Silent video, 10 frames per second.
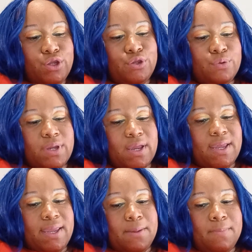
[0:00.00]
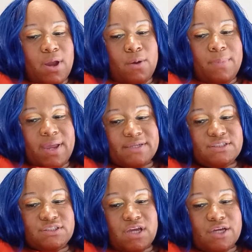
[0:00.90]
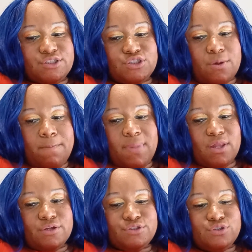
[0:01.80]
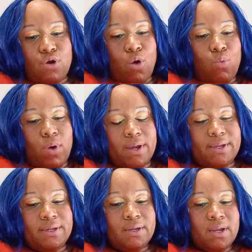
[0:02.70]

you can email me at jatashamiller01